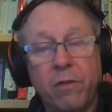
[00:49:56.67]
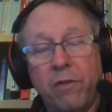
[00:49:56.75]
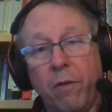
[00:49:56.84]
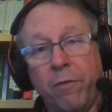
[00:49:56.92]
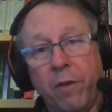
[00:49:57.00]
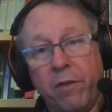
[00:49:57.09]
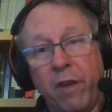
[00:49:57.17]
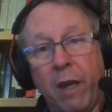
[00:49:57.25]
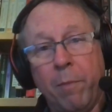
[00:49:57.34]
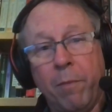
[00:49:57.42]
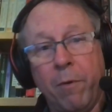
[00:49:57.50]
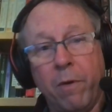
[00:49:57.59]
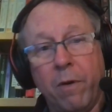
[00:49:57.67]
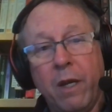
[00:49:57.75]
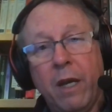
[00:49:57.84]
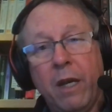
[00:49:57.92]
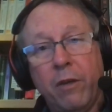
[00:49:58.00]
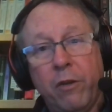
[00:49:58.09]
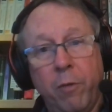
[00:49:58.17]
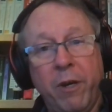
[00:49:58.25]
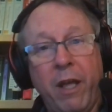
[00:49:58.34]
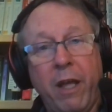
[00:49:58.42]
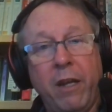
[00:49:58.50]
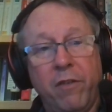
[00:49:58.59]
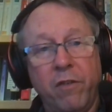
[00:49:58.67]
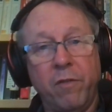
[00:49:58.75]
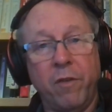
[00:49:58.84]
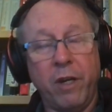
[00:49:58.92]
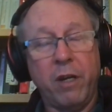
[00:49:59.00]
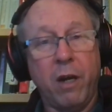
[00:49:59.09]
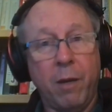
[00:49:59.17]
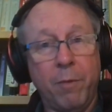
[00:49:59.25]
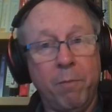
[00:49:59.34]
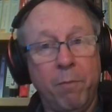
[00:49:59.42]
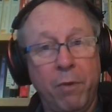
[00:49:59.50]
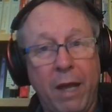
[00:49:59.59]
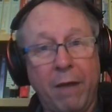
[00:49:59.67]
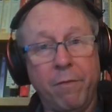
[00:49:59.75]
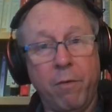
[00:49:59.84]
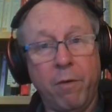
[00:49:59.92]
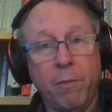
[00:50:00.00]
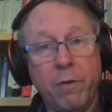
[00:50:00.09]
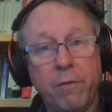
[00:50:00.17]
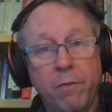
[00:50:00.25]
So, for example, Kubernetes is a very common platform